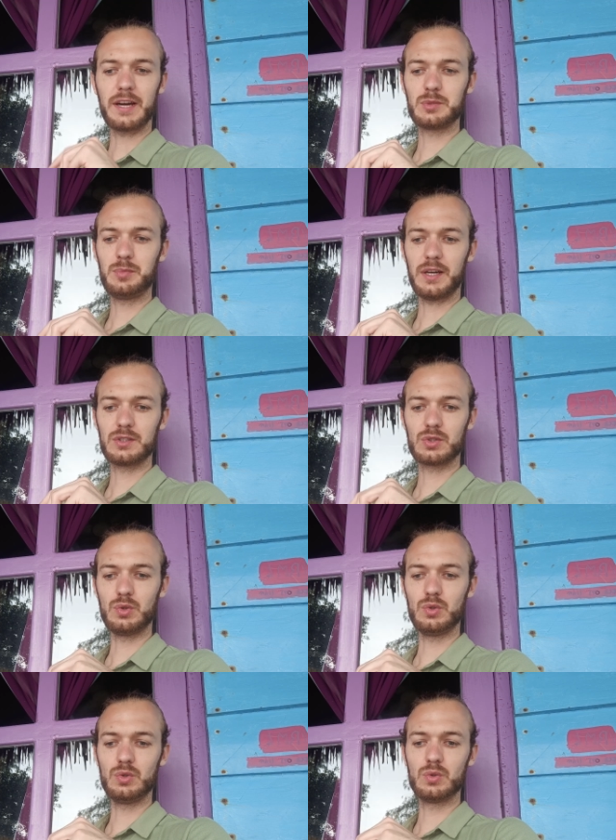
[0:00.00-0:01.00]
expats
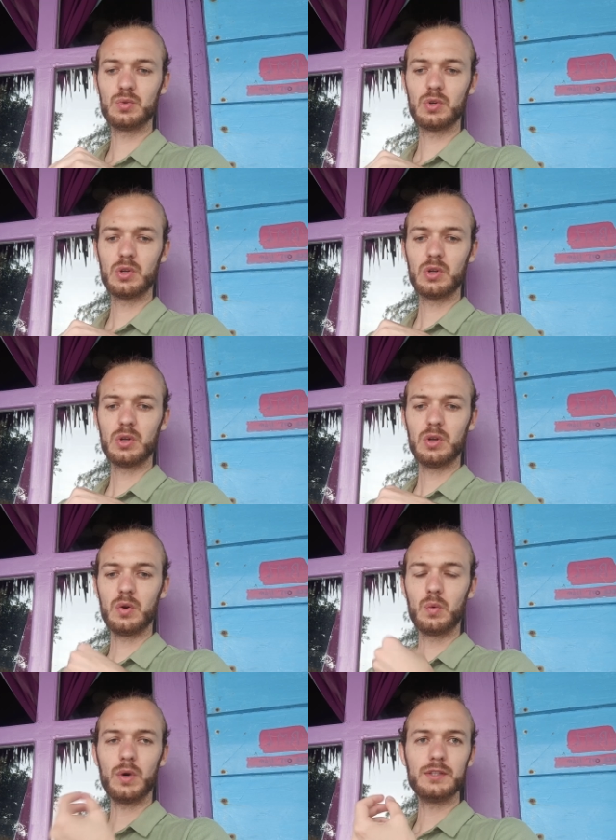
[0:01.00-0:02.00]
who
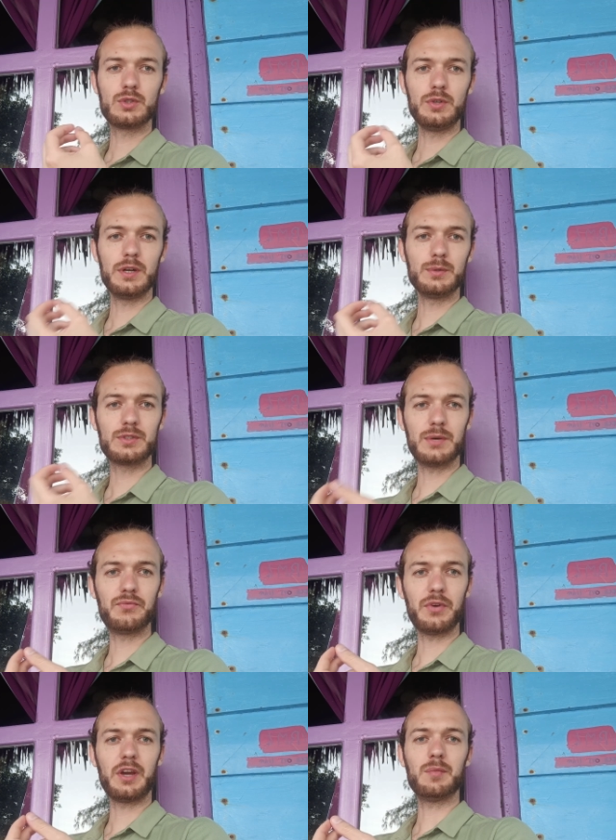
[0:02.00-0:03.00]
want to know
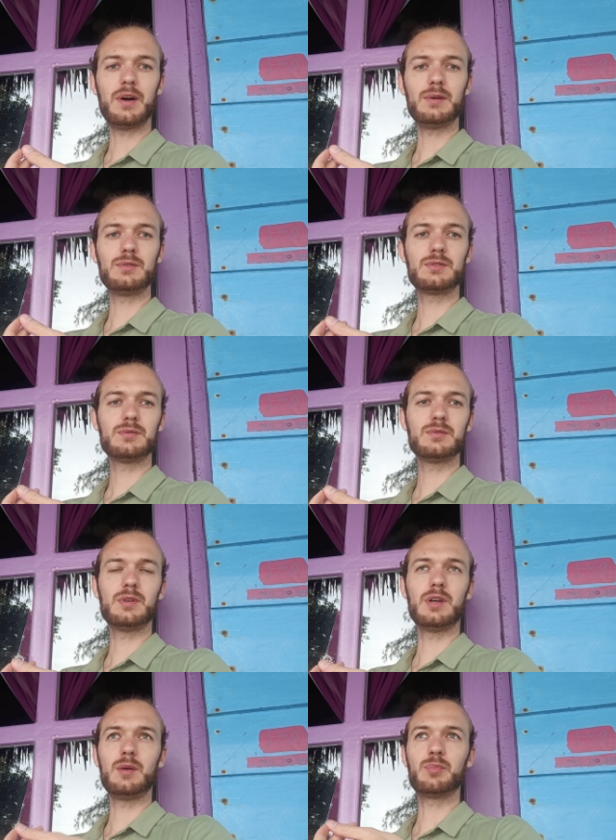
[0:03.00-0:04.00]
something about
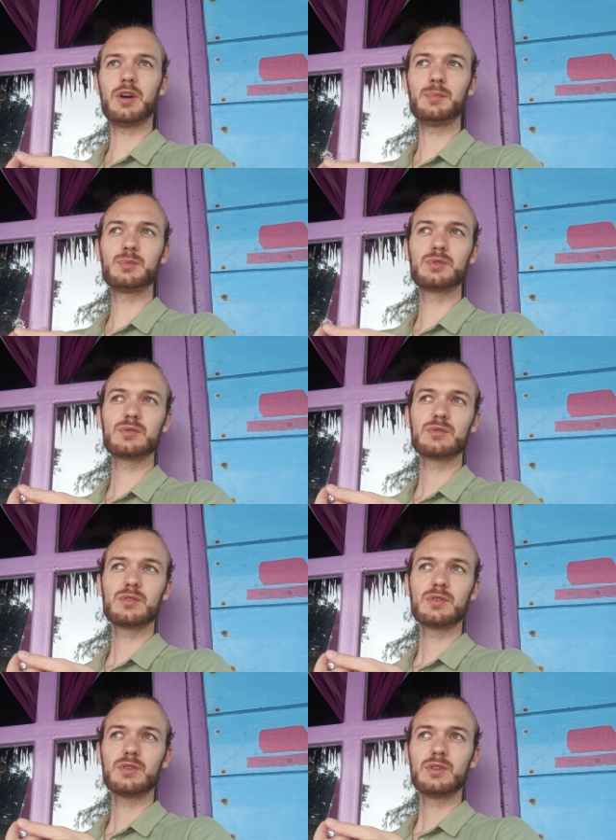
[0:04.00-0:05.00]
perhaps
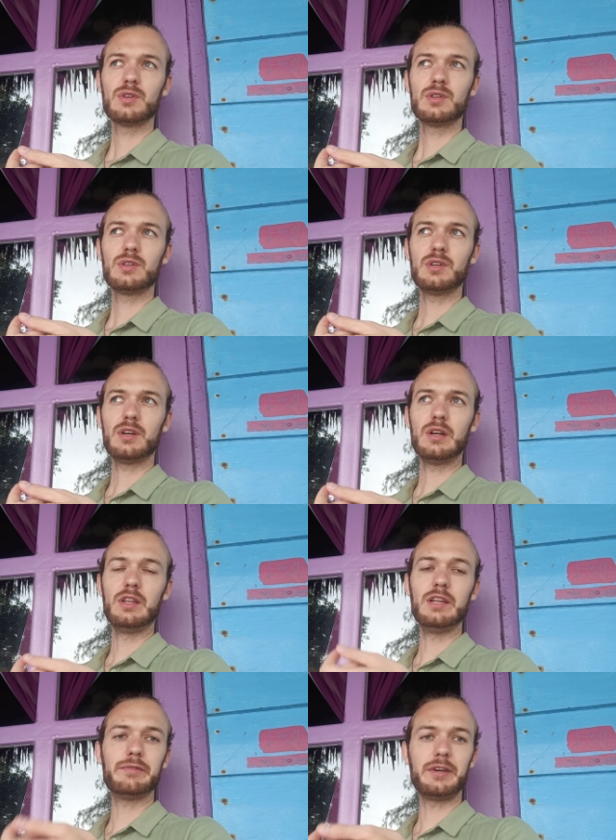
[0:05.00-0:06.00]

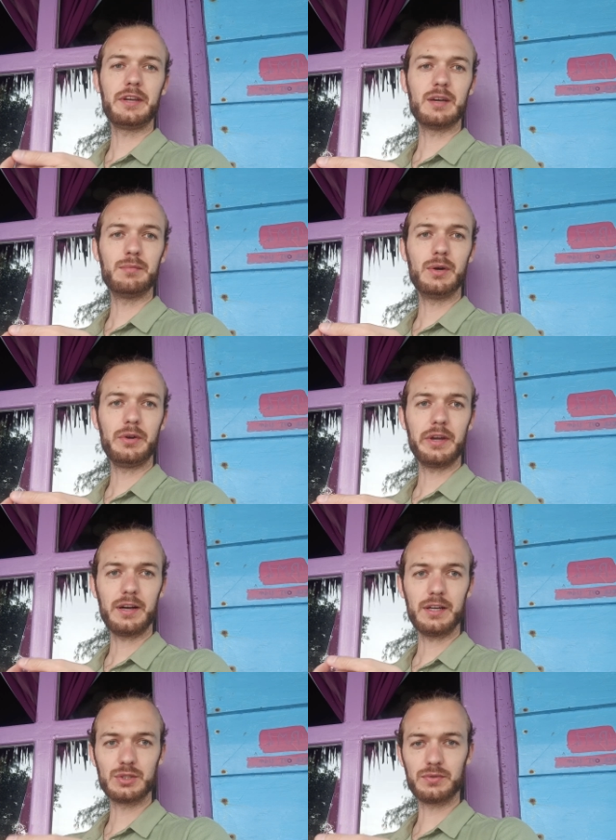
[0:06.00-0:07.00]
living in Cambodia
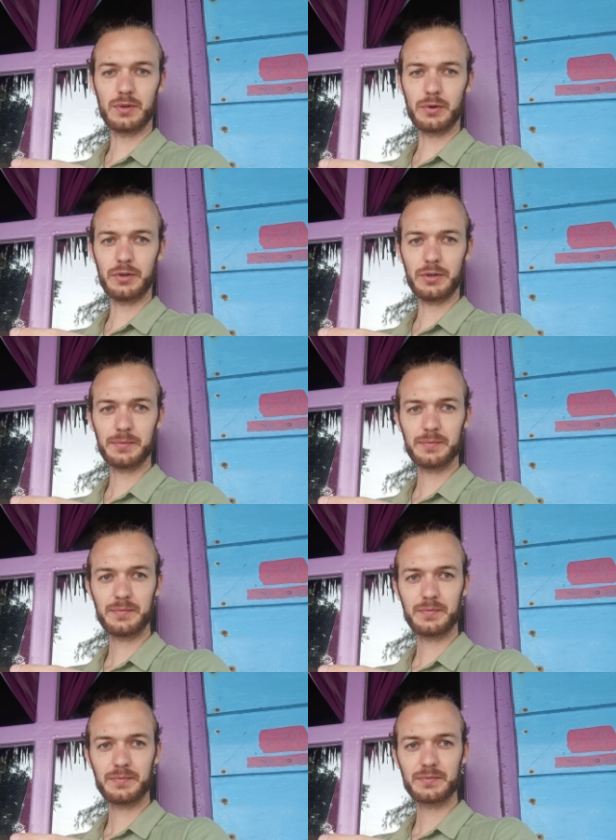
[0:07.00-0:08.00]
as a foreigner
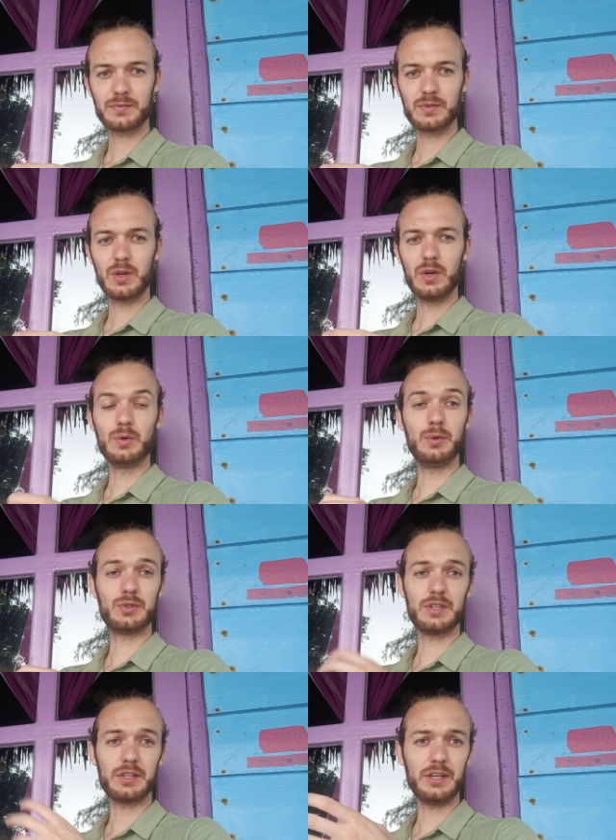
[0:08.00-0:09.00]
who
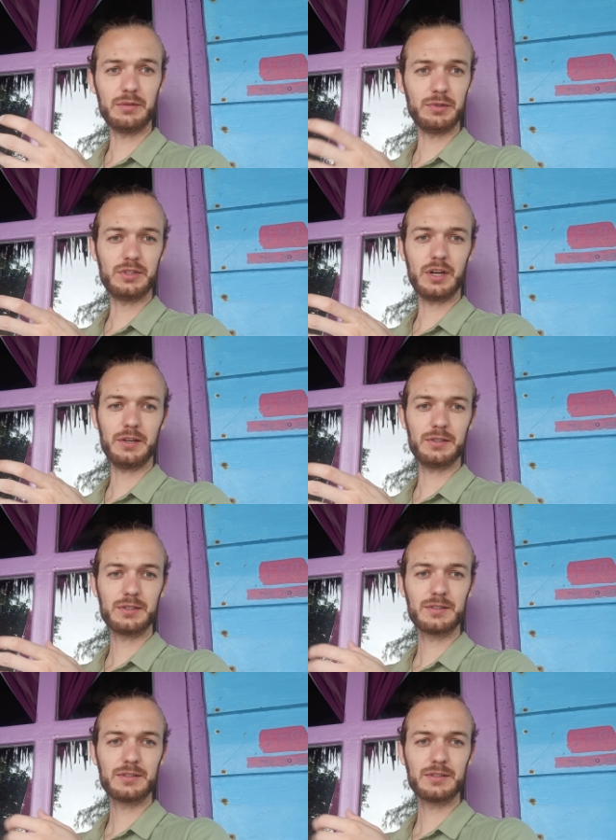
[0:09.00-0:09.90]
is not yet retired.